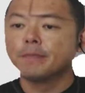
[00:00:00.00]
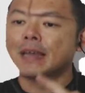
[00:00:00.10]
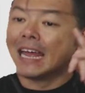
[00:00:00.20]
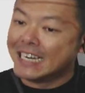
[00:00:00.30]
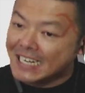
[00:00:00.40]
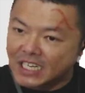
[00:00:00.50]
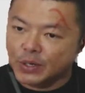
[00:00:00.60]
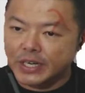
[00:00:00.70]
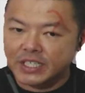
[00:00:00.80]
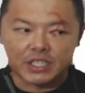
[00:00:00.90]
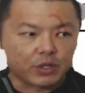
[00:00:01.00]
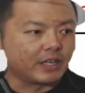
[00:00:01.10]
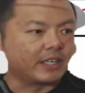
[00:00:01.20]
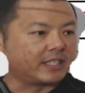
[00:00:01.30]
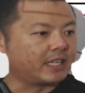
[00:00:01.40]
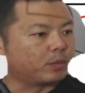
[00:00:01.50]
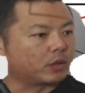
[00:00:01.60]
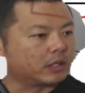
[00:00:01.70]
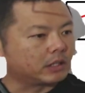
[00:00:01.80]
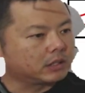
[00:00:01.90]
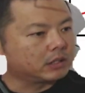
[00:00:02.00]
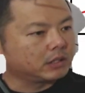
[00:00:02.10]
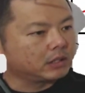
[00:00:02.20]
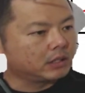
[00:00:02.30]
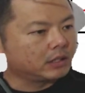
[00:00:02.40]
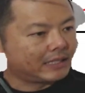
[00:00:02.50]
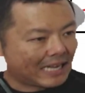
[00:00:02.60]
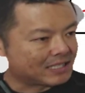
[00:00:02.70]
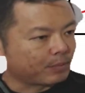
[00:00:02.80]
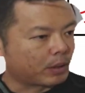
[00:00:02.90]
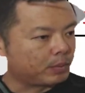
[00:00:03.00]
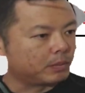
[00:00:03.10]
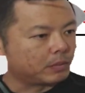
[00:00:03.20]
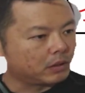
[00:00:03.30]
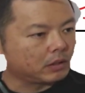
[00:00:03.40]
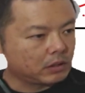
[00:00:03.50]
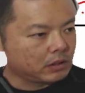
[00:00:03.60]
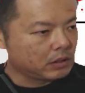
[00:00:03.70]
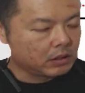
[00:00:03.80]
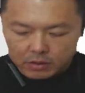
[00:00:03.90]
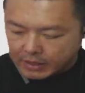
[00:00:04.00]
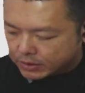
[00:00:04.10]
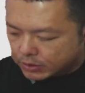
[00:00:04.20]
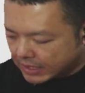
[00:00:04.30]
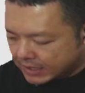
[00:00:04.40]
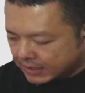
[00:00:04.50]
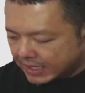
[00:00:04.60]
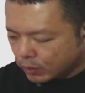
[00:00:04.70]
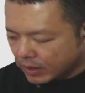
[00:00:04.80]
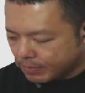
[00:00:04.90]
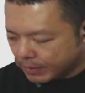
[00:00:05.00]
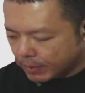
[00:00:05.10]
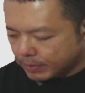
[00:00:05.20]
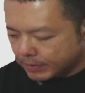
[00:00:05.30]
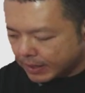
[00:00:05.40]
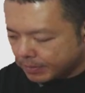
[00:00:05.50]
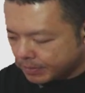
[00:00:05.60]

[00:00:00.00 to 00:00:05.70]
And this equation is not in the data booklet. That's the problem. Right? So that's one big problem there.